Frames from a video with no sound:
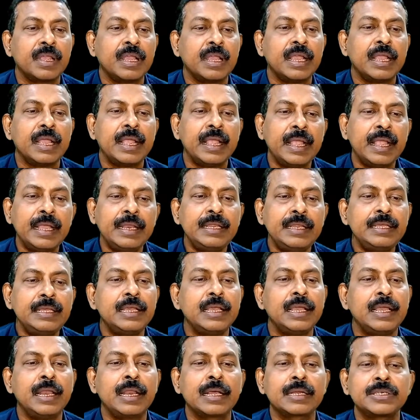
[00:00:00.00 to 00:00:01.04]
Any
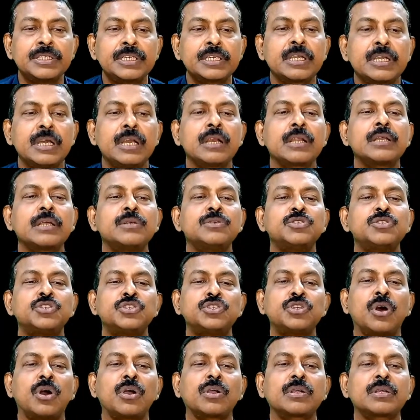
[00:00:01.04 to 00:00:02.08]
electrical
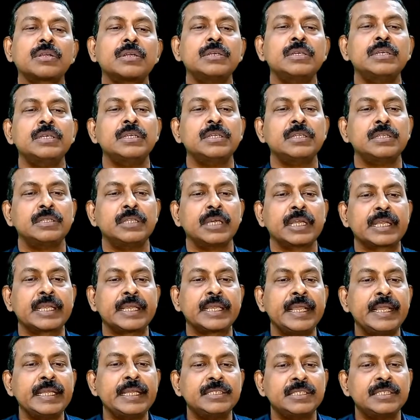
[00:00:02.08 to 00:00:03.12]
shock the
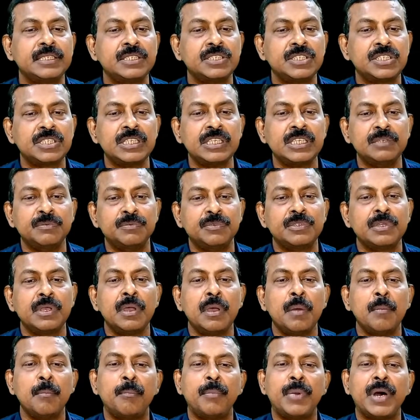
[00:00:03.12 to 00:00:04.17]
cage receives
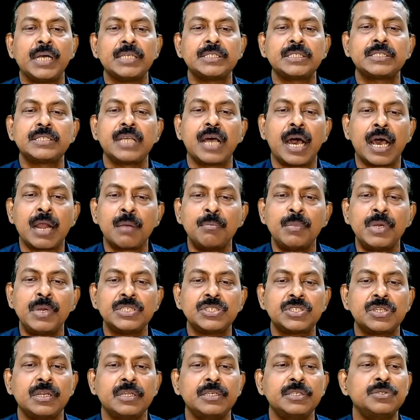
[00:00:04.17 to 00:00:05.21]
pass
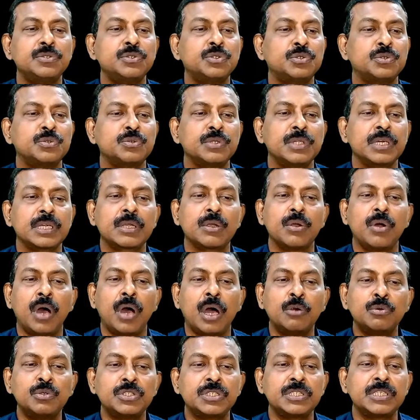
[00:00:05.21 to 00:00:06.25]
harmlessly through the
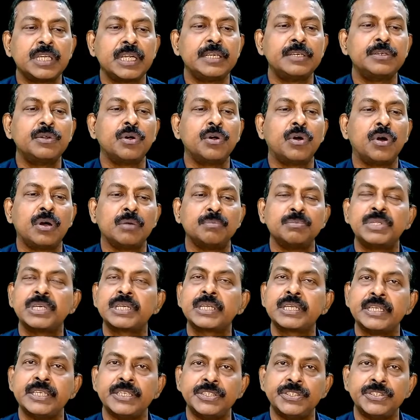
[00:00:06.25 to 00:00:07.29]
outside of the
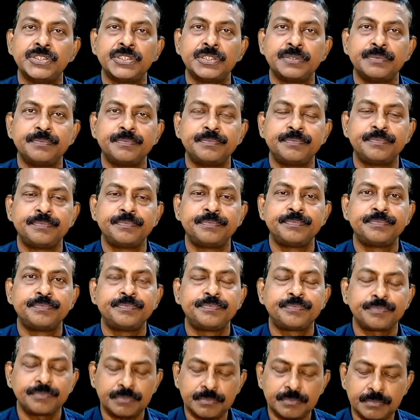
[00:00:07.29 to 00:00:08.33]
cage.
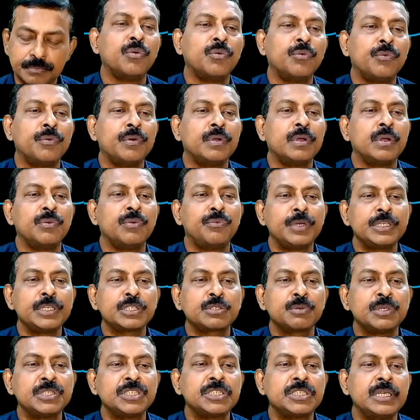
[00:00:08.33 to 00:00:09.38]
First
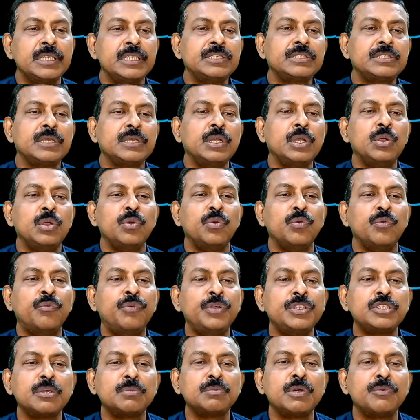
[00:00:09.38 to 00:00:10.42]
question is, which
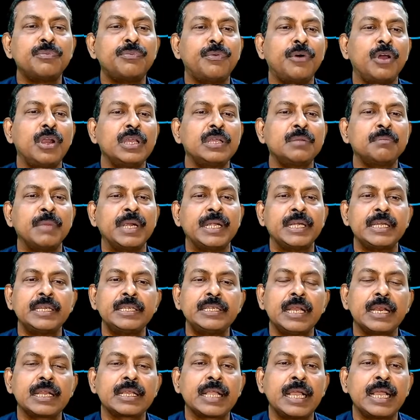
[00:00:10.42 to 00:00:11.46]
of the following material
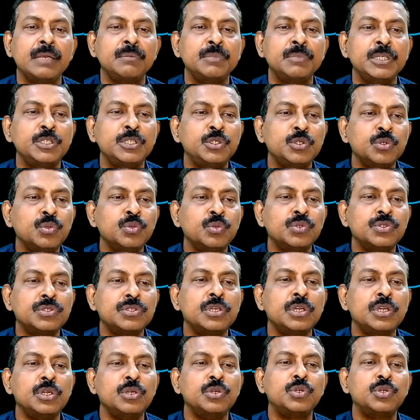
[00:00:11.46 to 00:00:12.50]
can be used
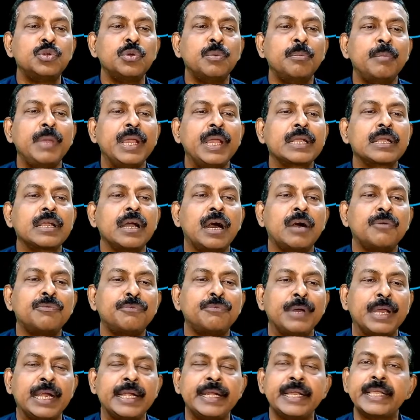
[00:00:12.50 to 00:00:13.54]
to make a
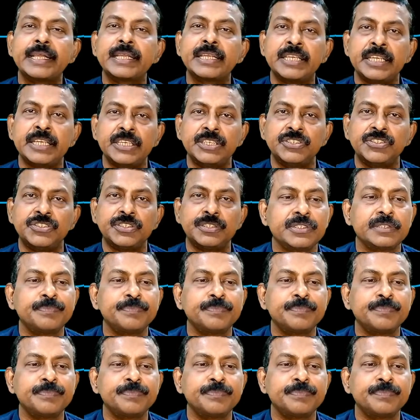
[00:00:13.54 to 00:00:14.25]
Faraday cage?